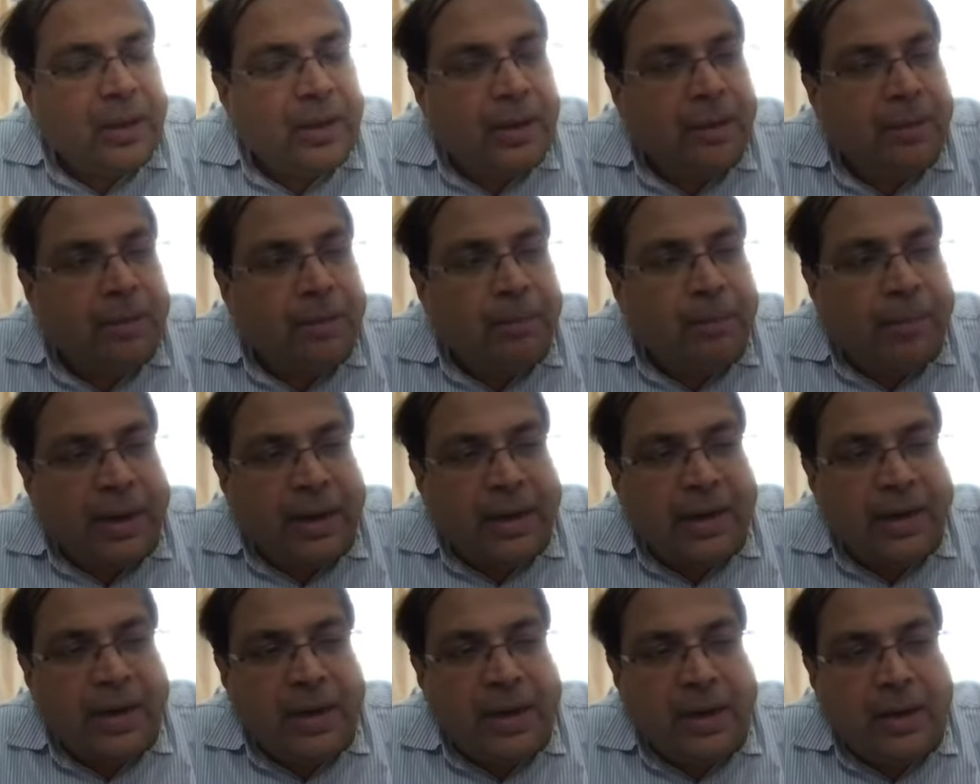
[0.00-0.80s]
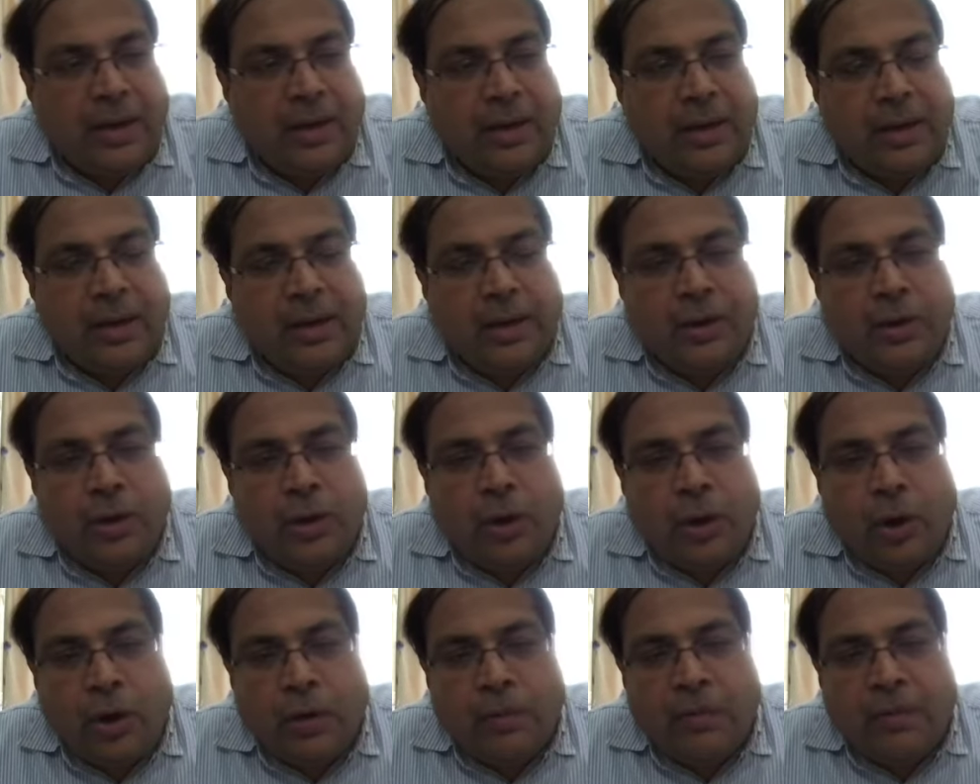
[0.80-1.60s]
Monday, New
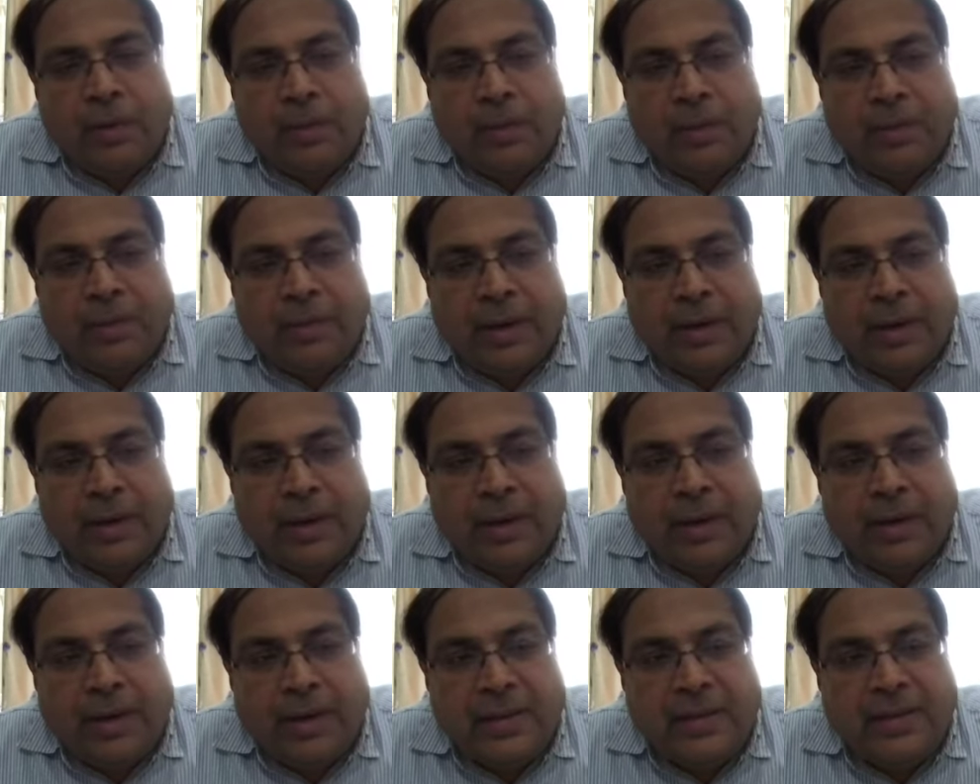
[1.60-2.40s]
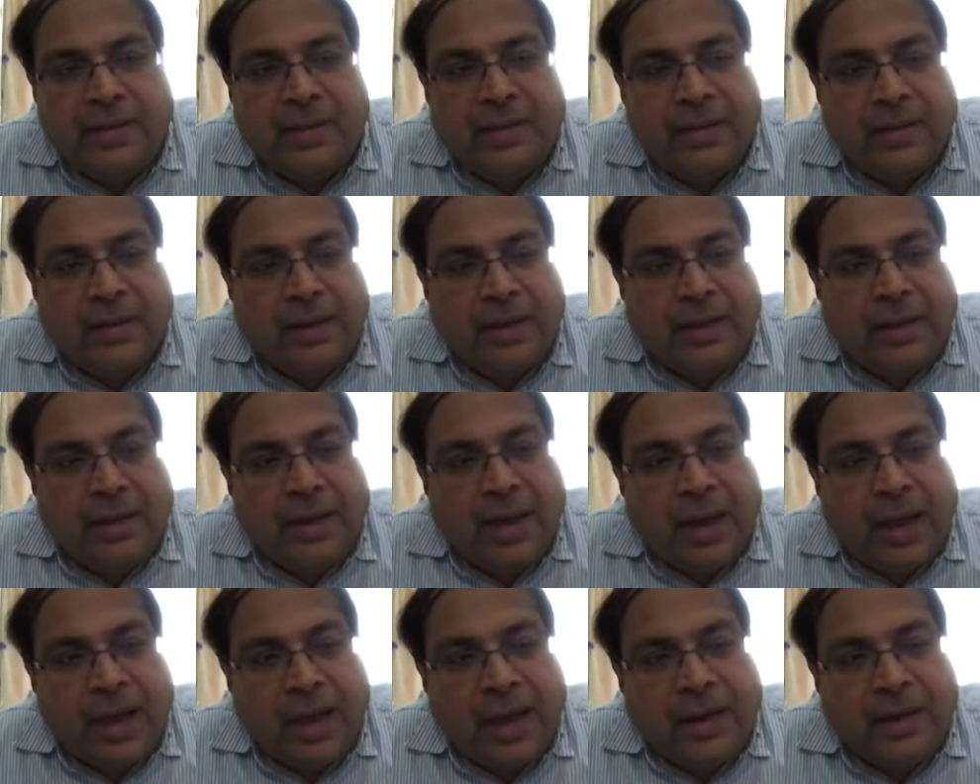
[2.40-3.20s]
York will be very nice,
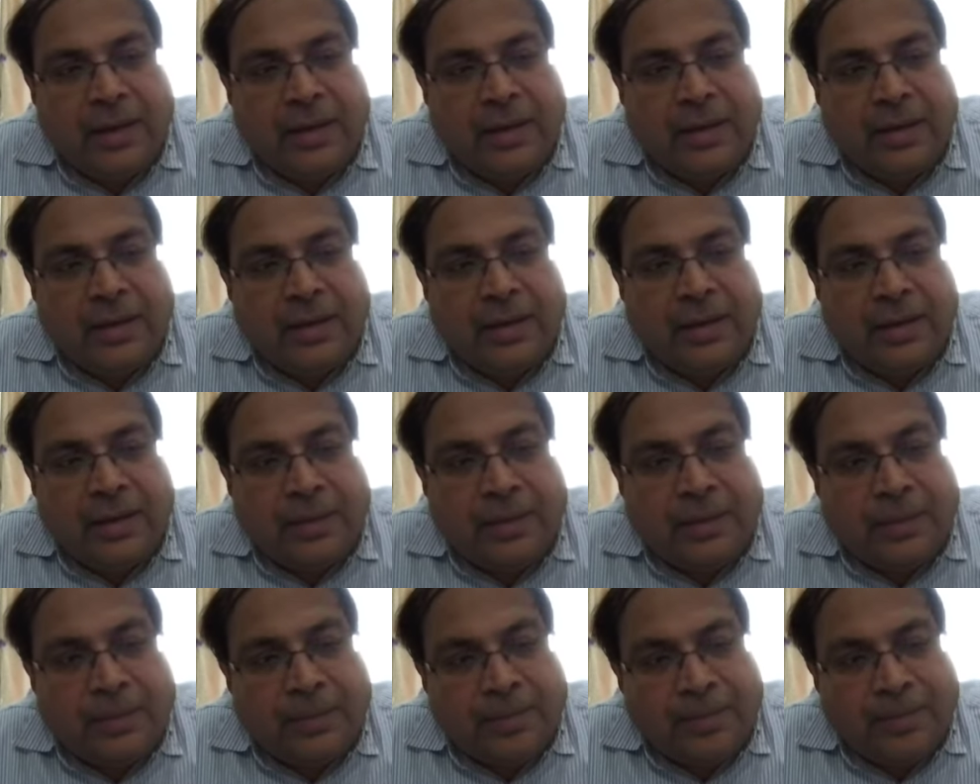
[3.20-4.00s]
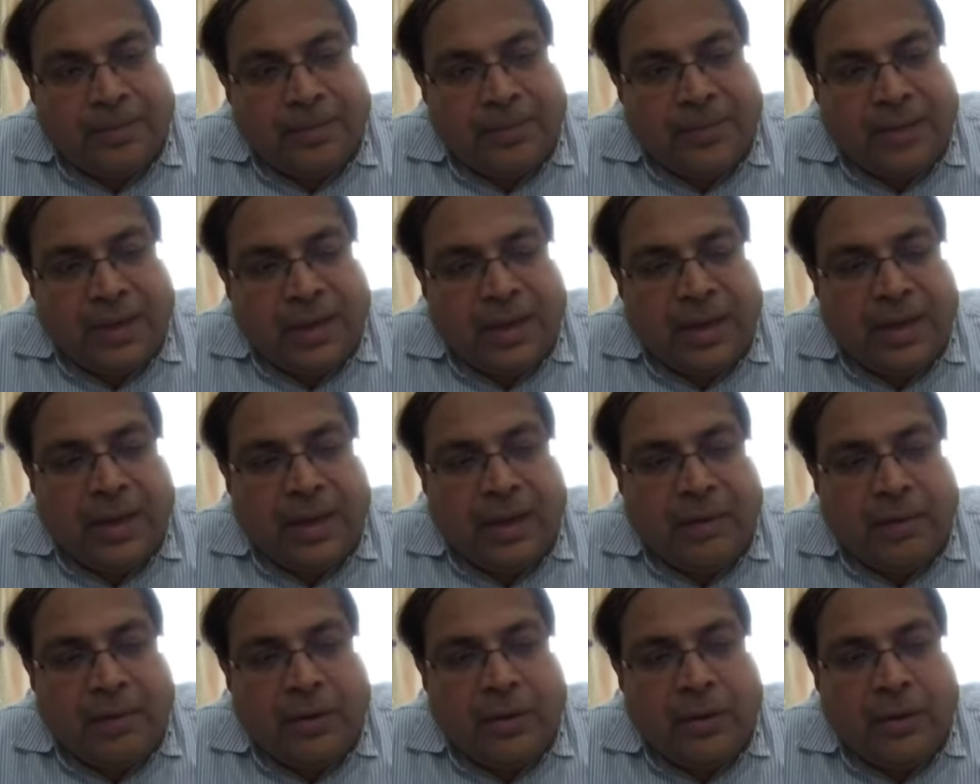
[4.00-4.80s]
and
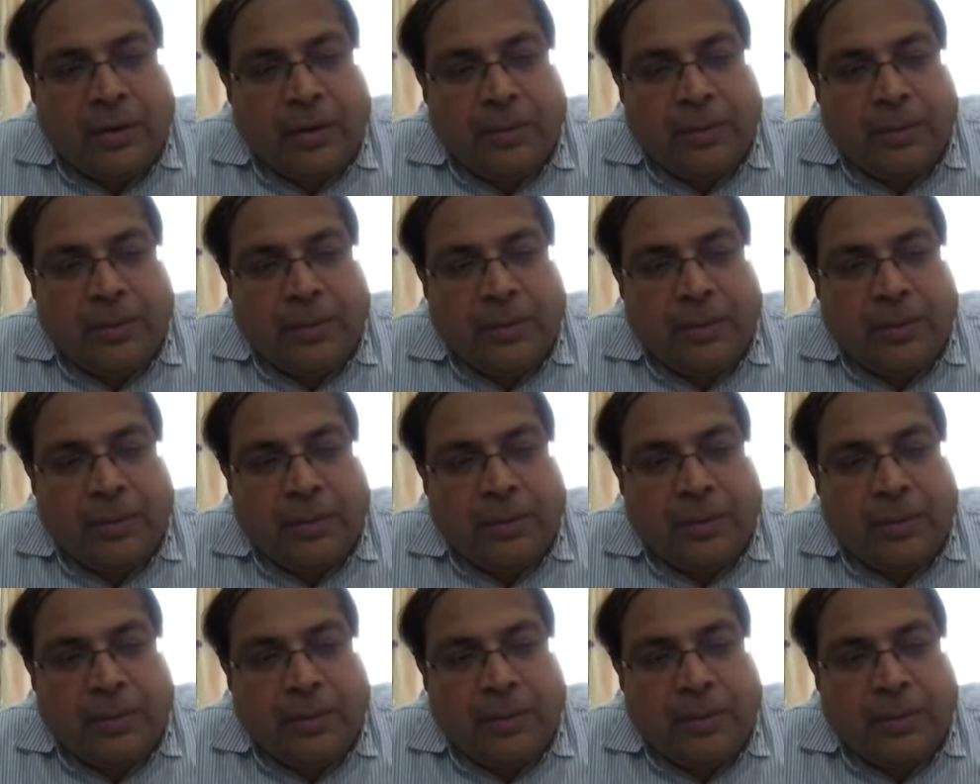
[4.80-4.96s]
India will not